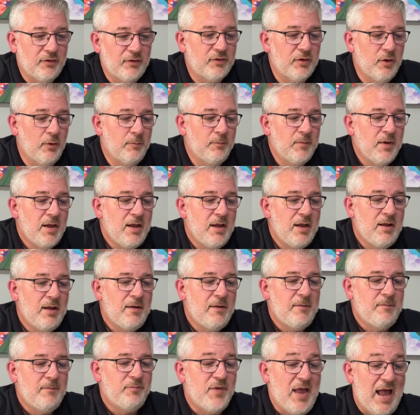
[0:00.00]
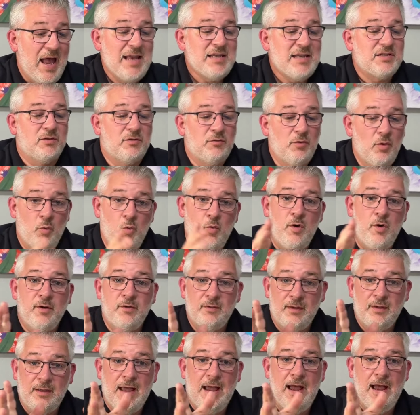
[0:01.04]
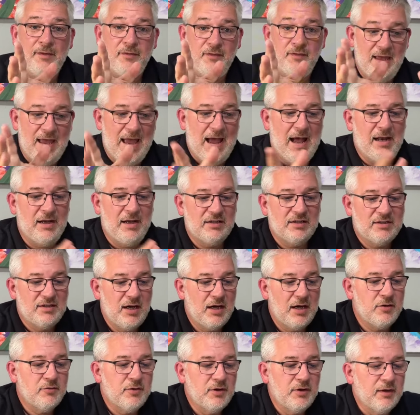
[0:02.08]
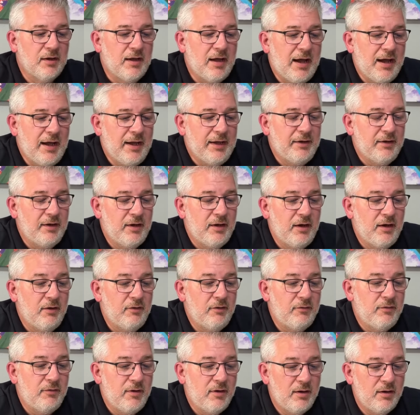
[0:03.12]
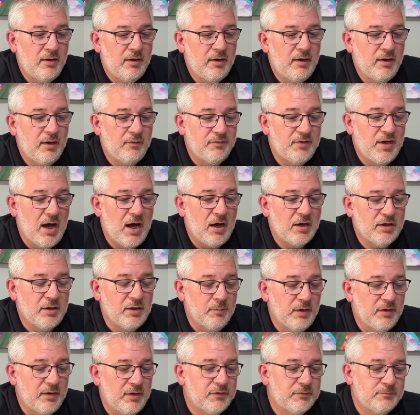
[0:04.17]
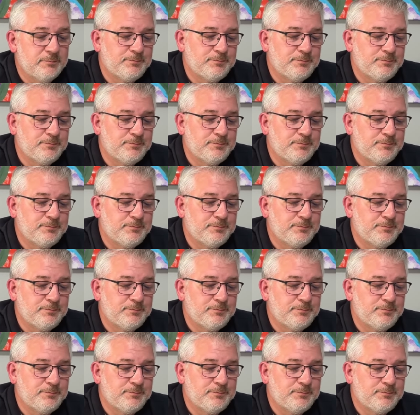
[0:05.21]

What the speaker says: So that's the one line, the Alexandrian line of documents.